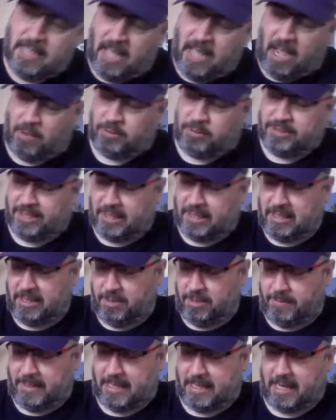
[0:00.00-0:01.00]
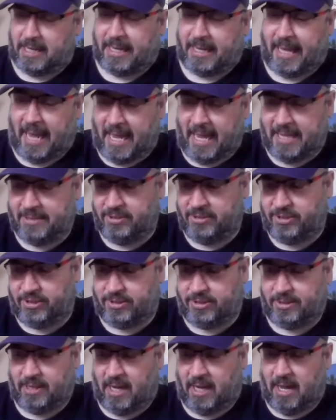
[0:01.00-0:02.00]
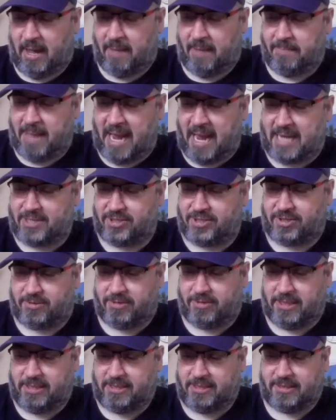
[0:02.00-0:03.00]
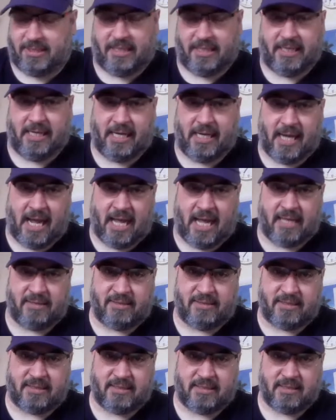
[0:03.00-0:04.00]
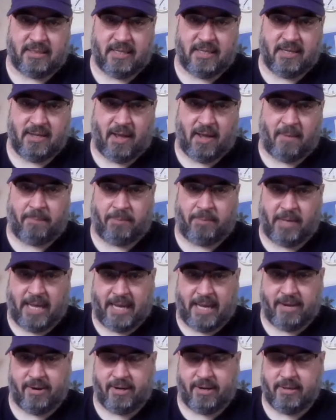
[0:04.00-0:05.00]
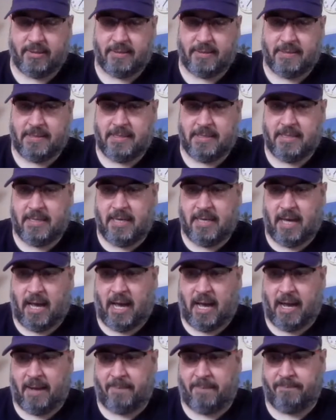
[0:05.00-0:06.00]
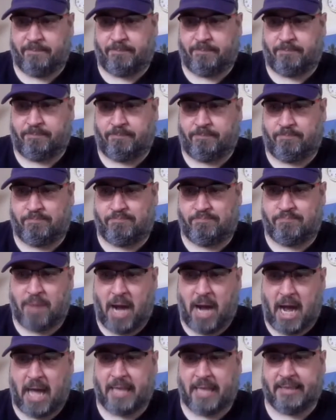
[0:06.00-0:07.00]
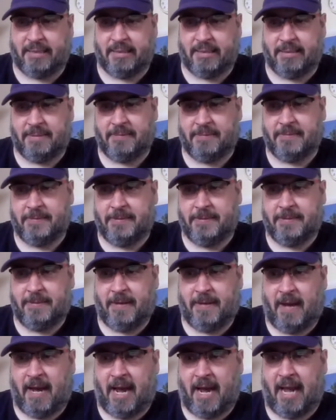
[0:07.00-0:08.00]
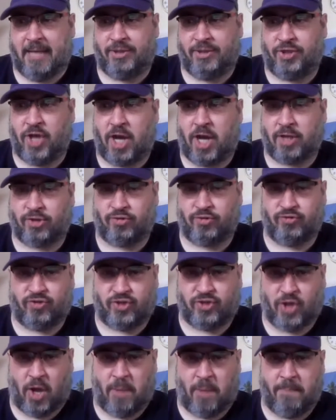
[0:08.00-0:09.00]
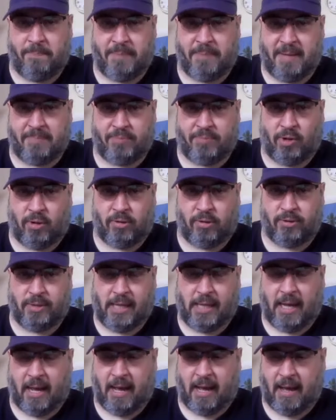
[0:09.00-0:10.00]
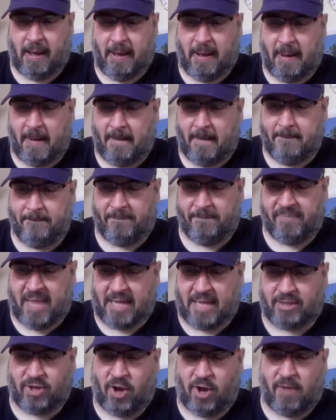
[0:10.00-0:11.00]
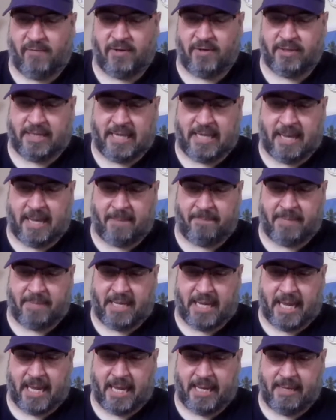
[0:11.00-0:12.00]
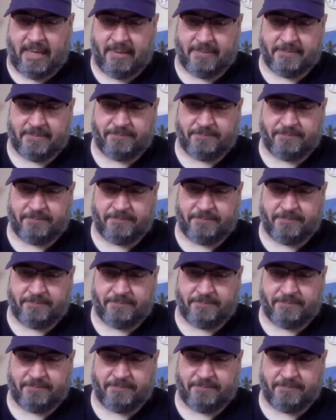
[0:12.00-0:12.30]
I was a little bit against Max Christie as a player, uh, but I talked to some people that cover the NBA,